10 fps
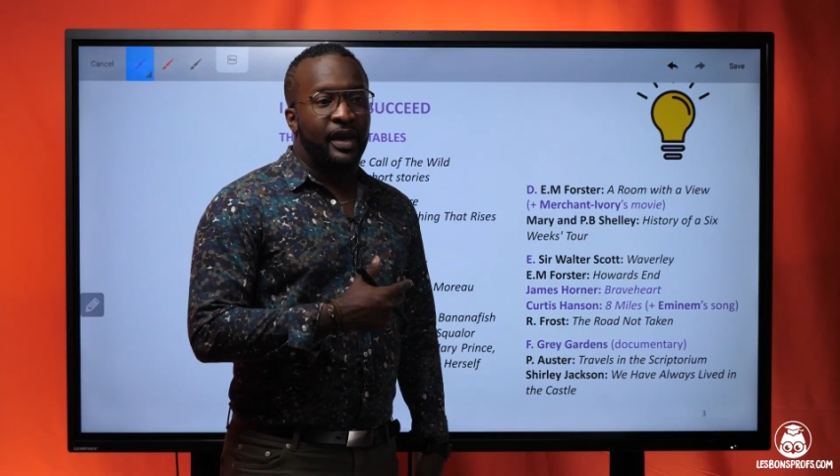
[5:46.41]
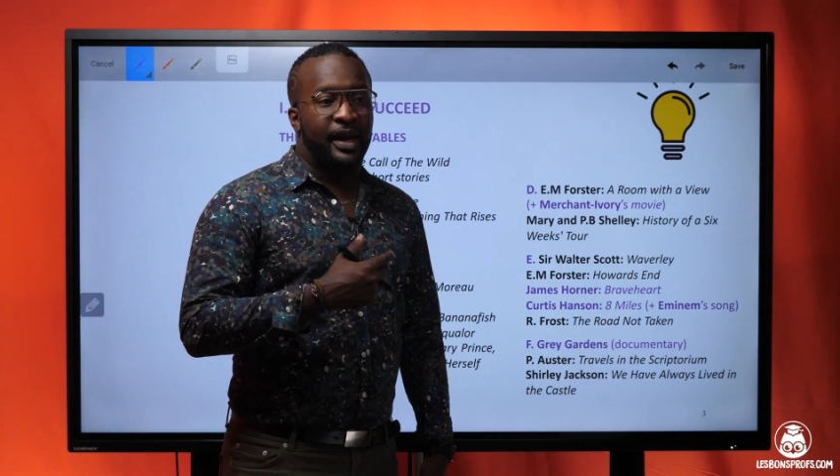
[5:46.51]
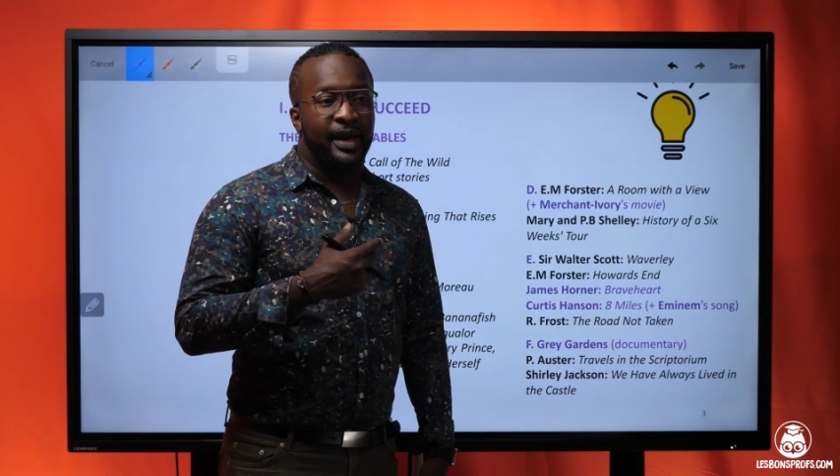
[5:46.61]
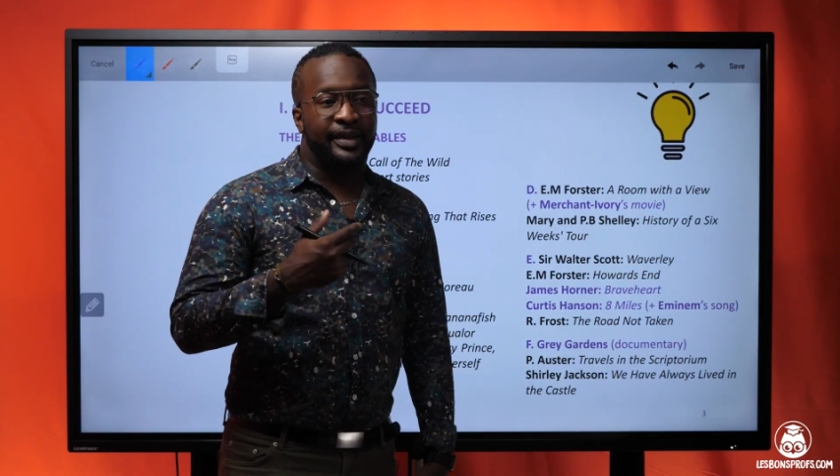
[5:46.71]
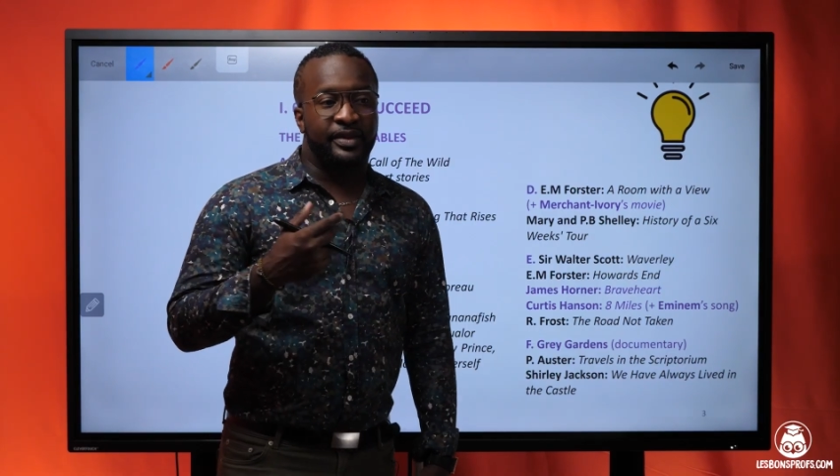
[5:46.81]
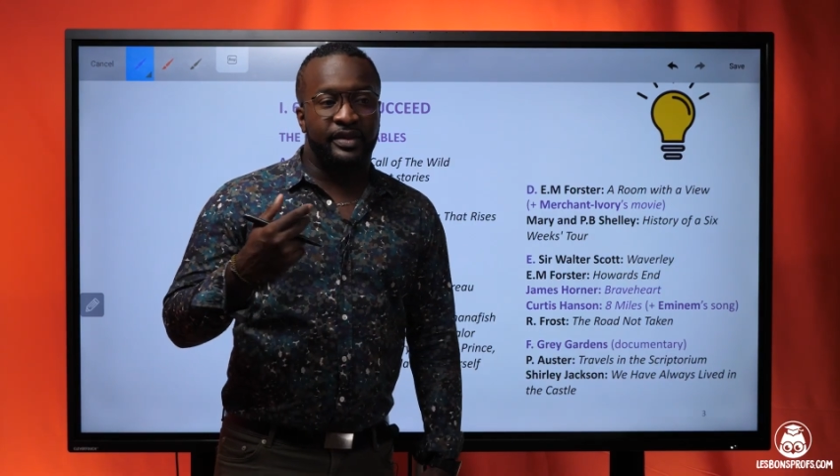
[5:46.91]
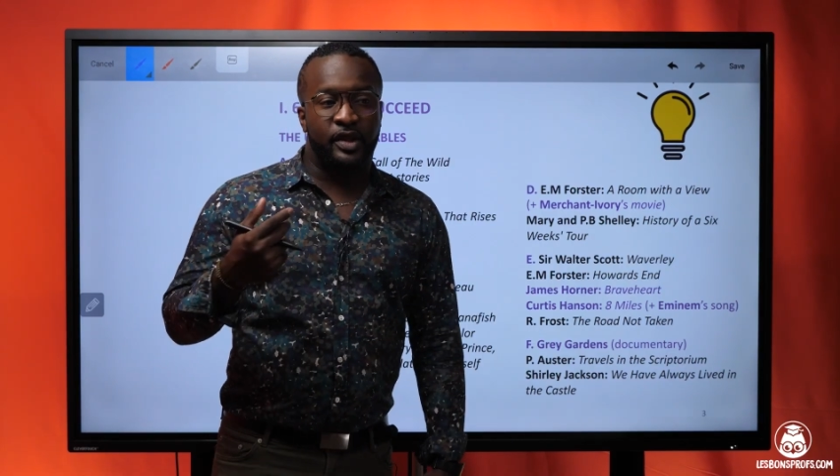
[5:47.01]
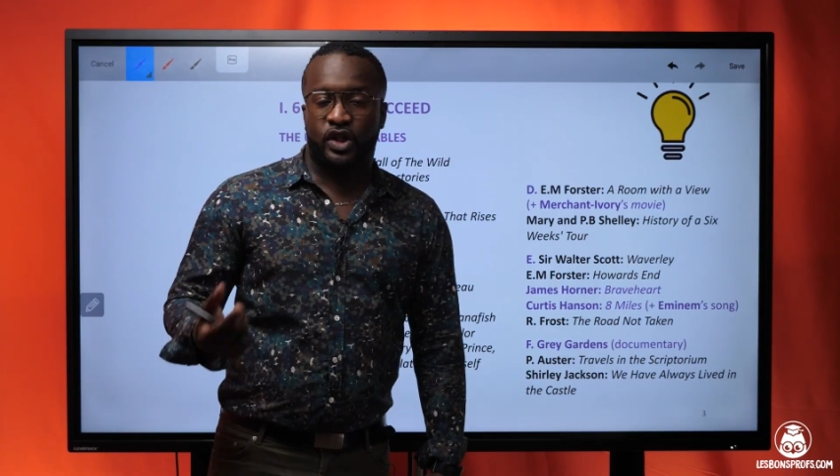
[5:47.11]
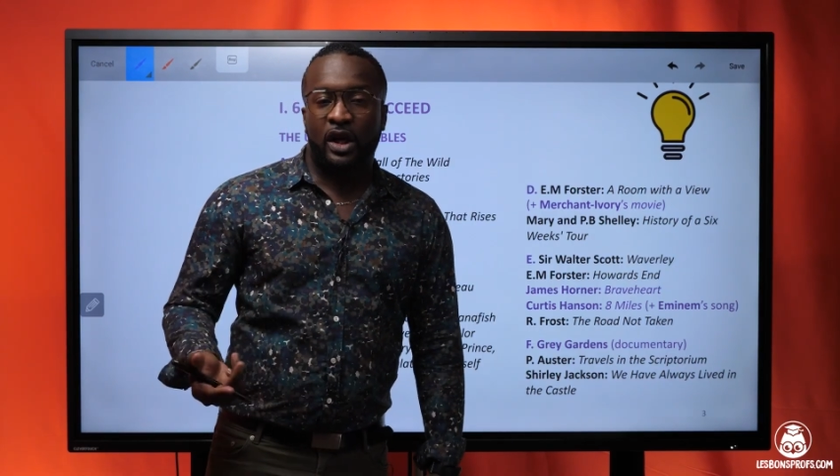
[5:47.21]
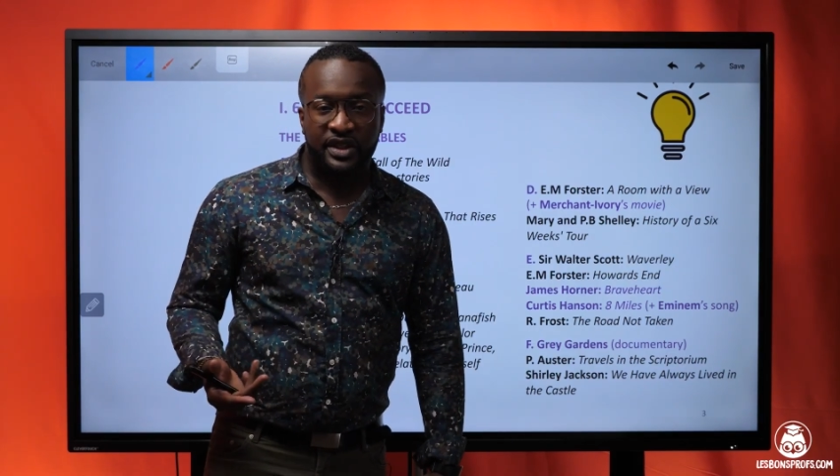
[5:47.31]
the
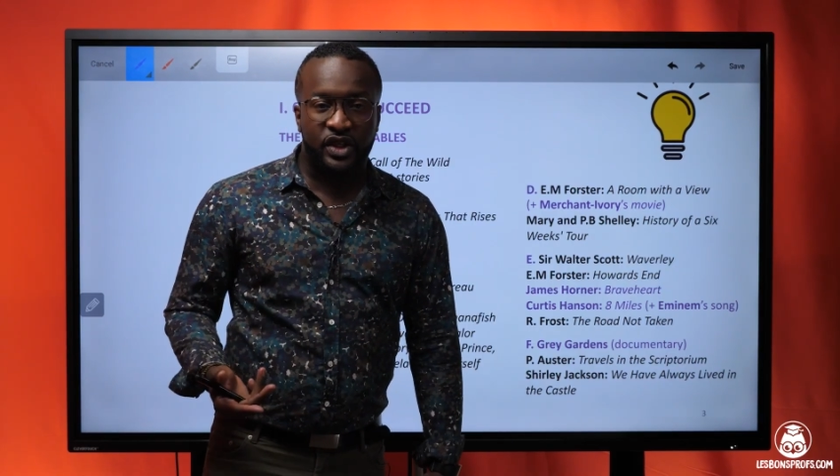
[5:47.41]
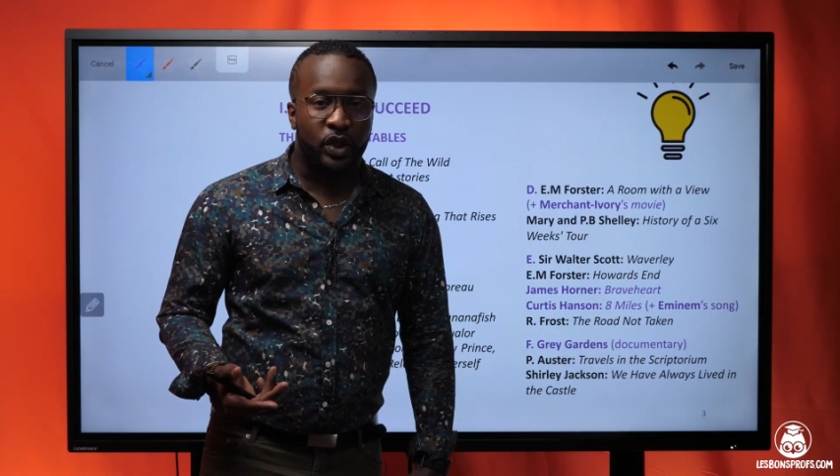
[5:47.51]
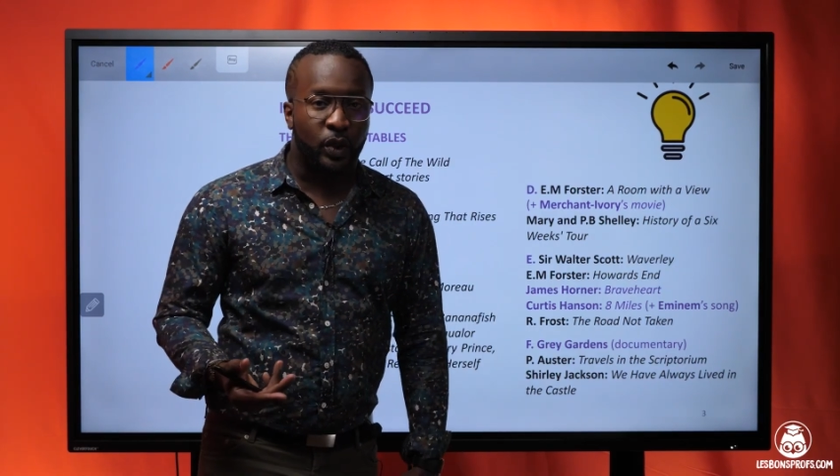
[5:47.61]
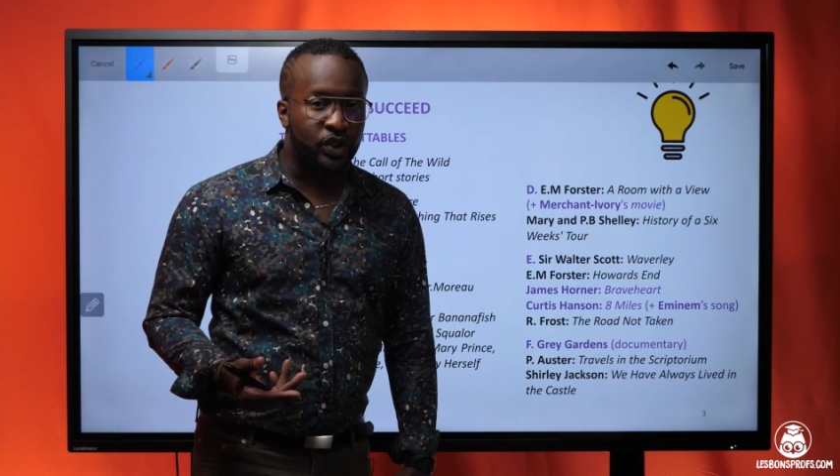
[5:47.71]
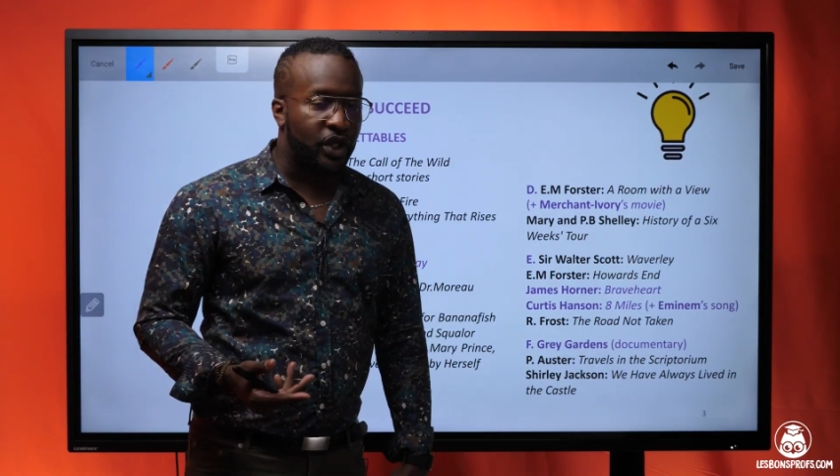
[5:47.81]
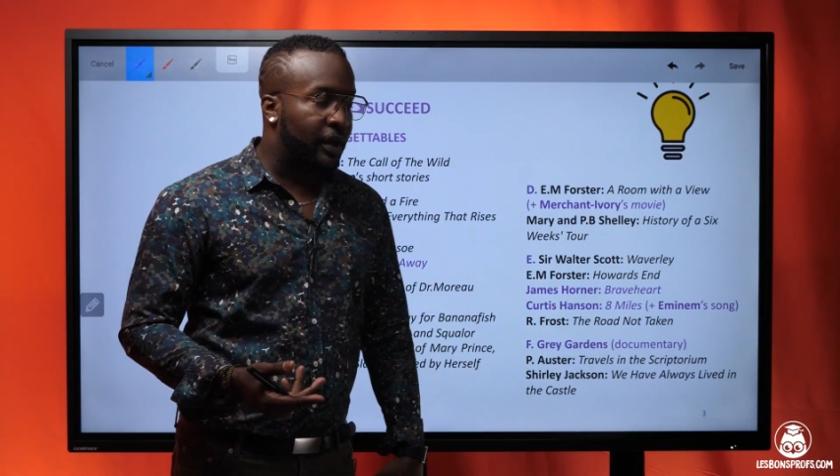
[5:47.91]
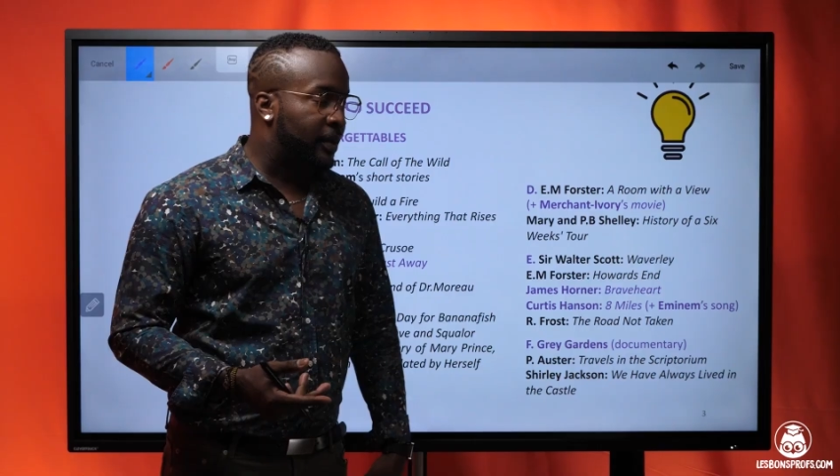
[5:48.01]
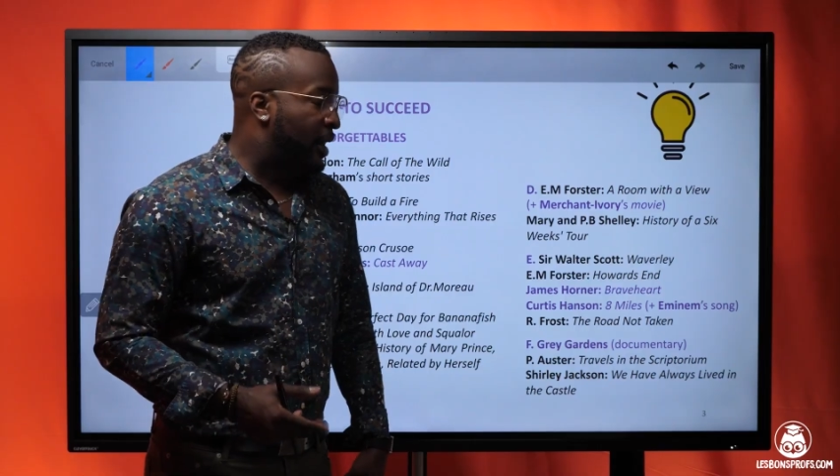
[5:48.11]
Scottish culture.